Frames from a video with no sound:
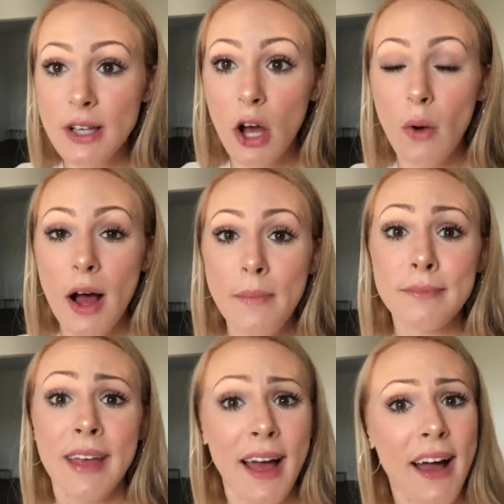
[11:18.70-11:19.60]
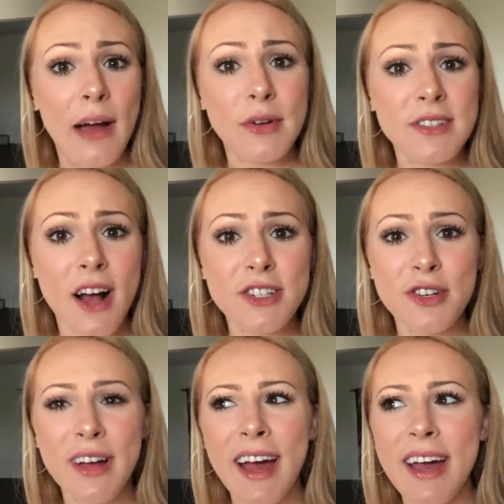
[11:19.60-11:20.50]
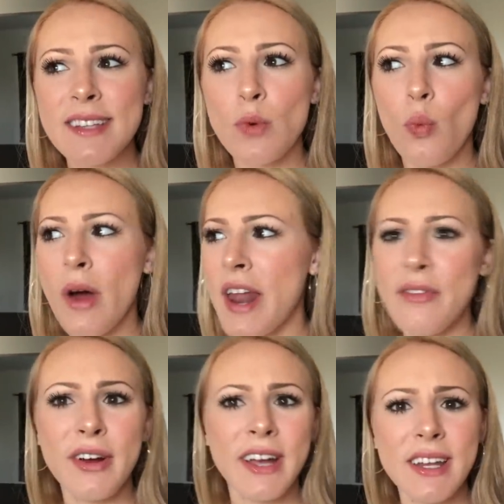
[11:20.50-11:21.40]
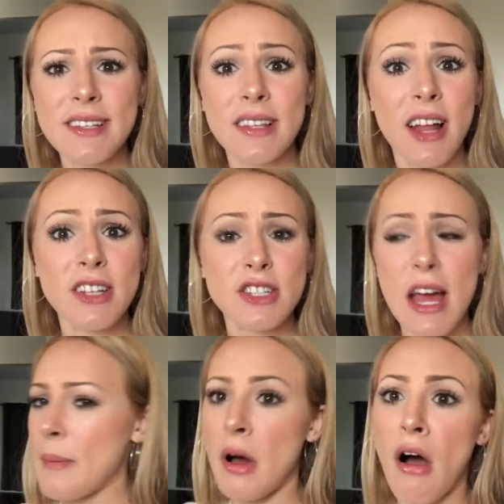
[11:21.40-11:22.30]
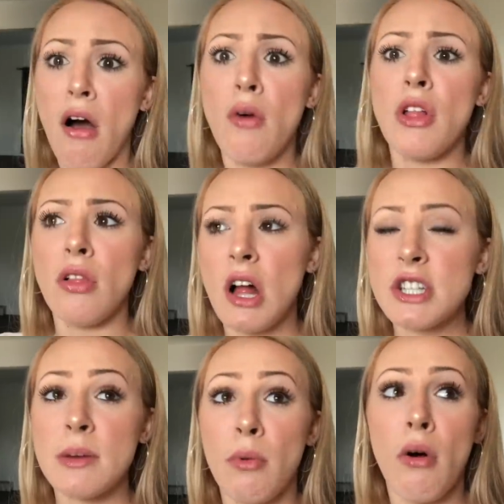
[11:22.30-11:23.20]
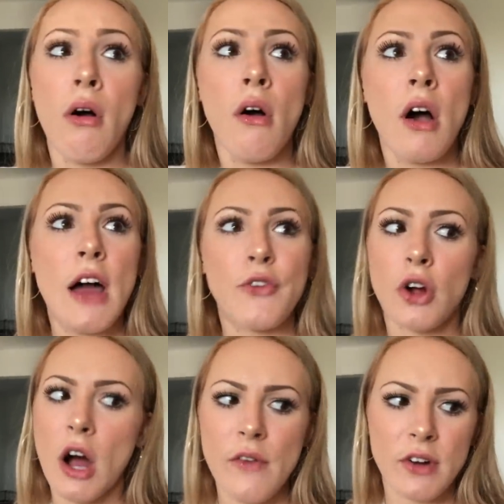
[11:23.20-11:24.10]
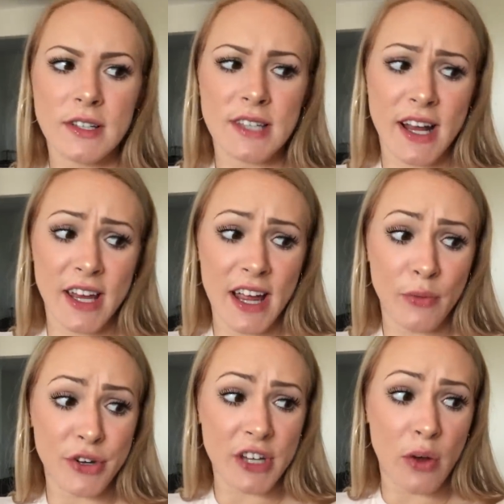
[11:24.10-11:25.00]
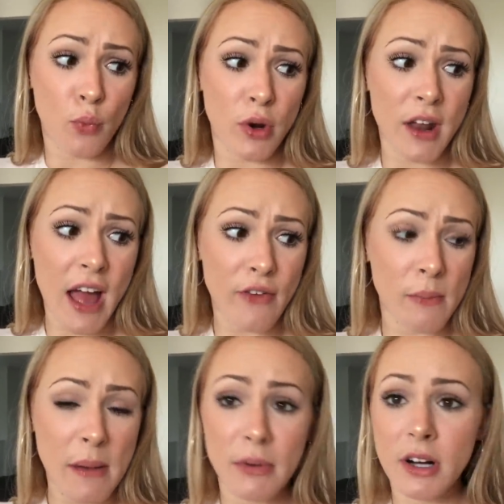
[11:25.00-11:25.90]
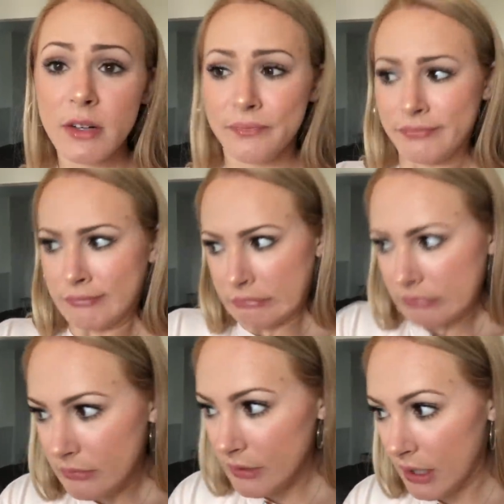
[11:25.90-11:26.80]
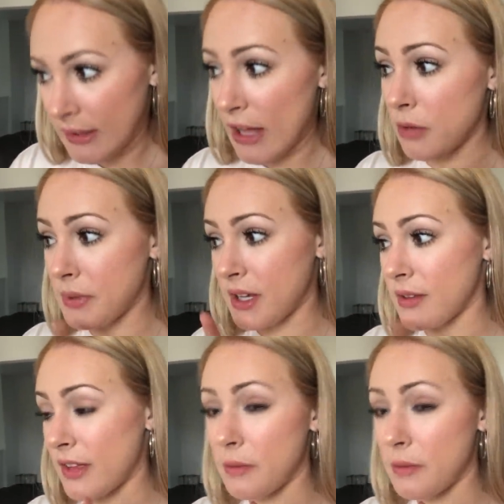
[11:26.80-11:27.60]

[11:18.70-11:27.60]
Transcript: So yeah, I will talk to you guys whenever it is lunchtime. Oh, the Lunchable. I forgot for a second. I wish I wouldn't have remembered. That'll be